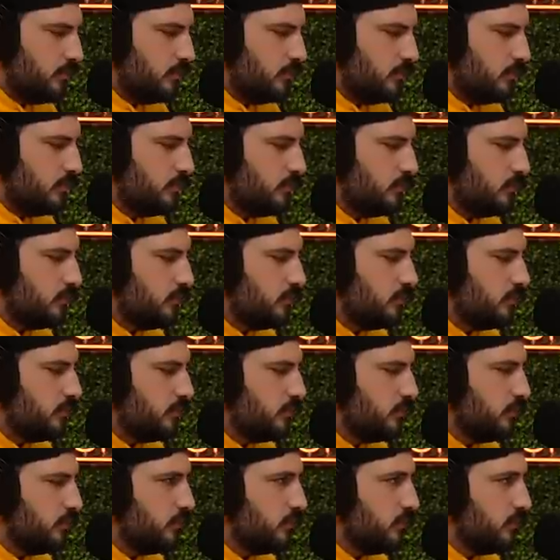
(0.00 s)

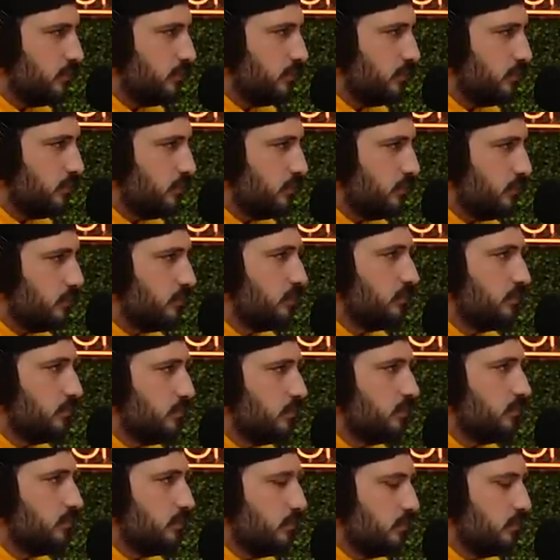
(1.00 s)

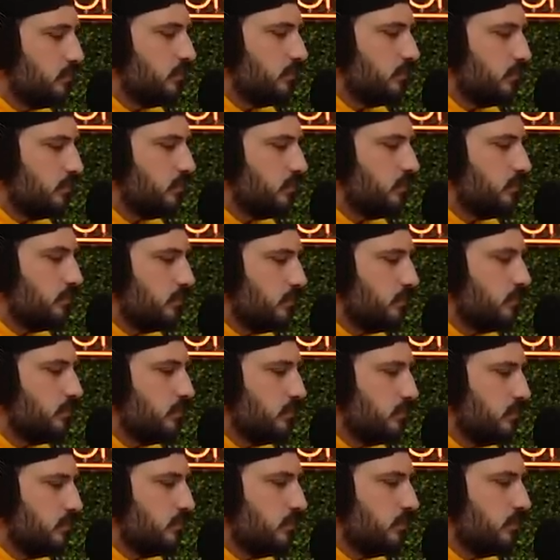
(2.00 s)

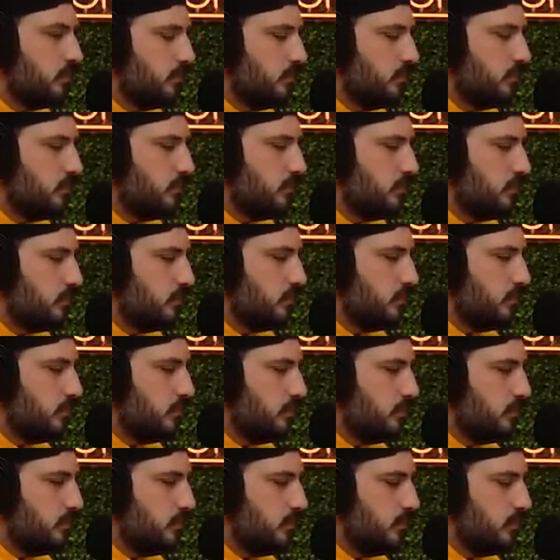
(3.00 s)

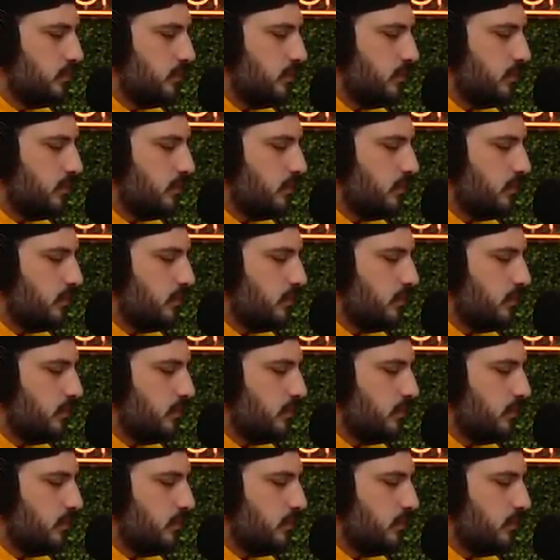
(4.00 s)
No words are spoken by the person on screen.